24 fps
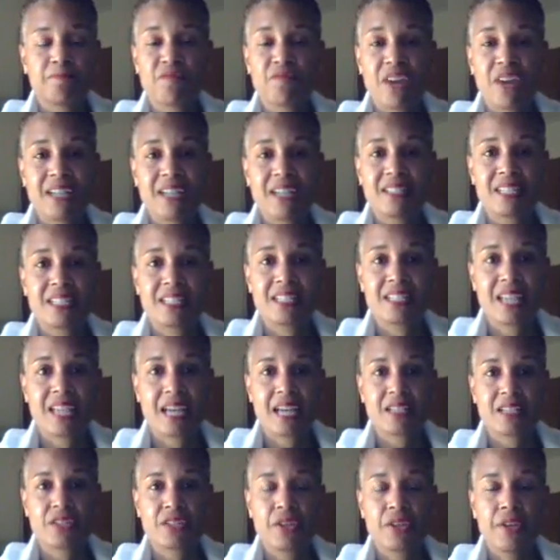find
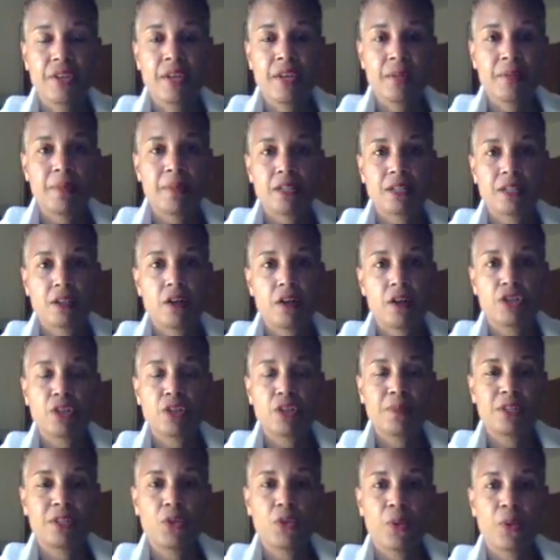success, because all
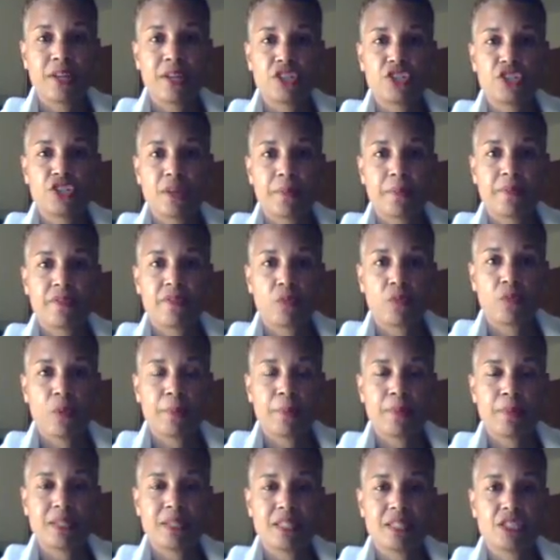you'll be doing is jumping from
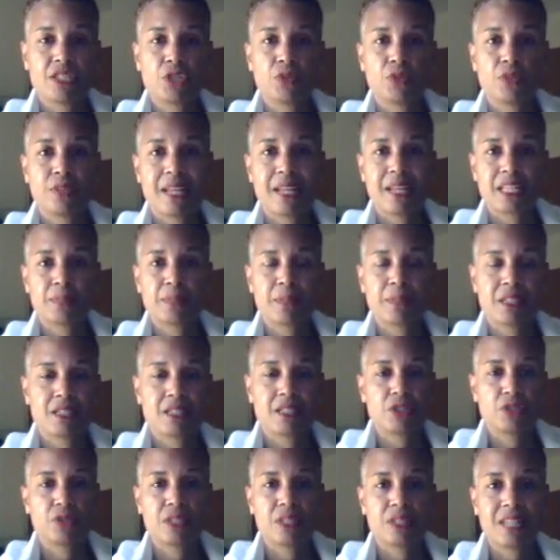one business to the next
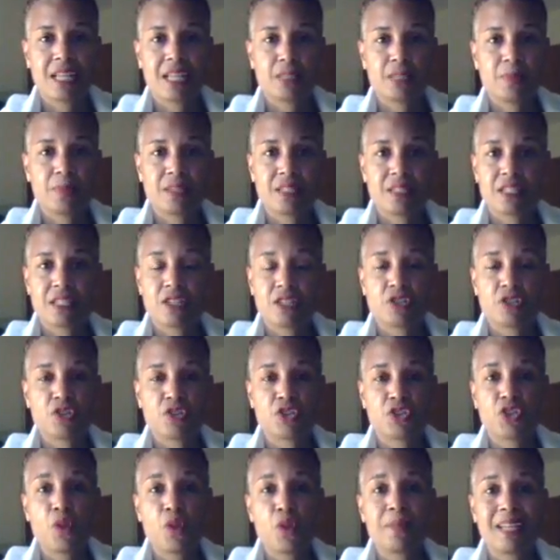business to the next business, because
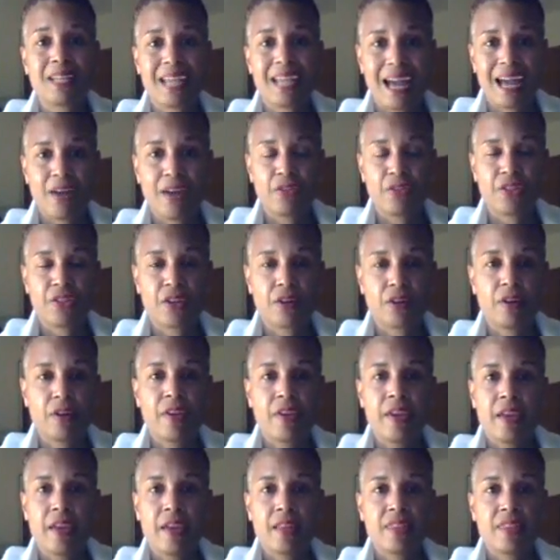there's so many out there,
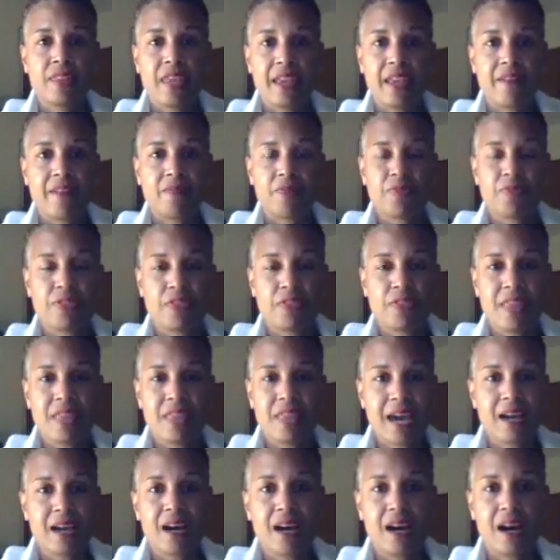and
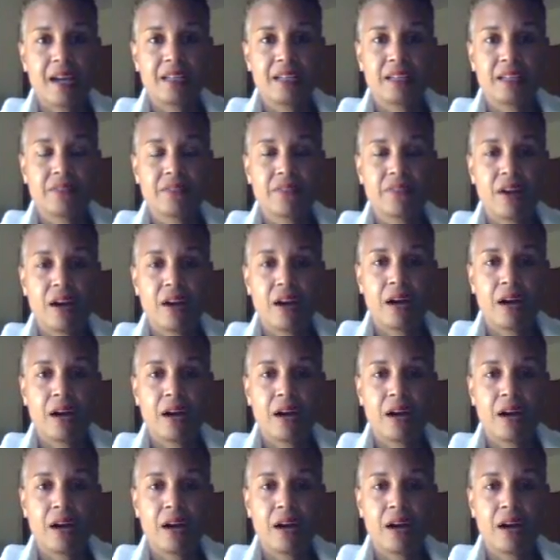that kind of